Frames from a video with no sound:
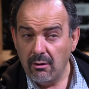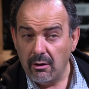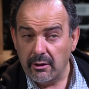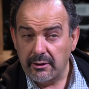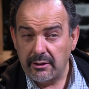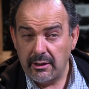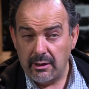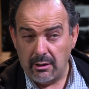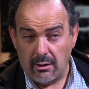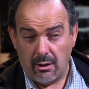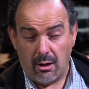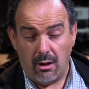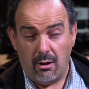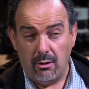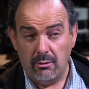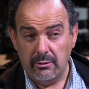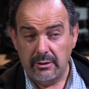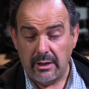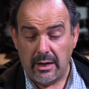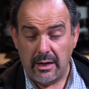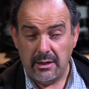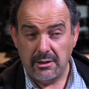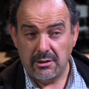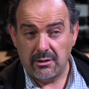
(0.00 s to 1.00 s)
like the old
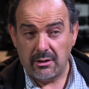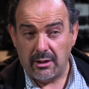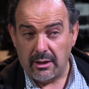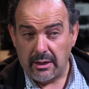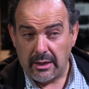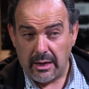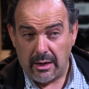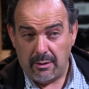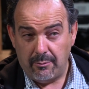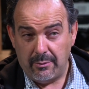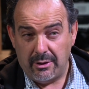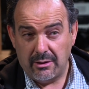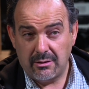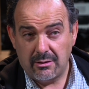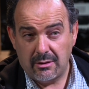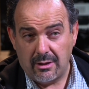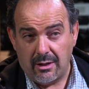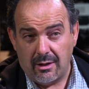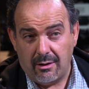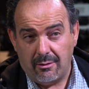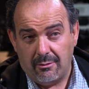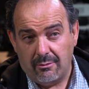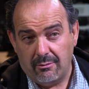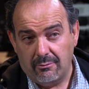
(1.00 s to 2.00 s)
HD cam SR.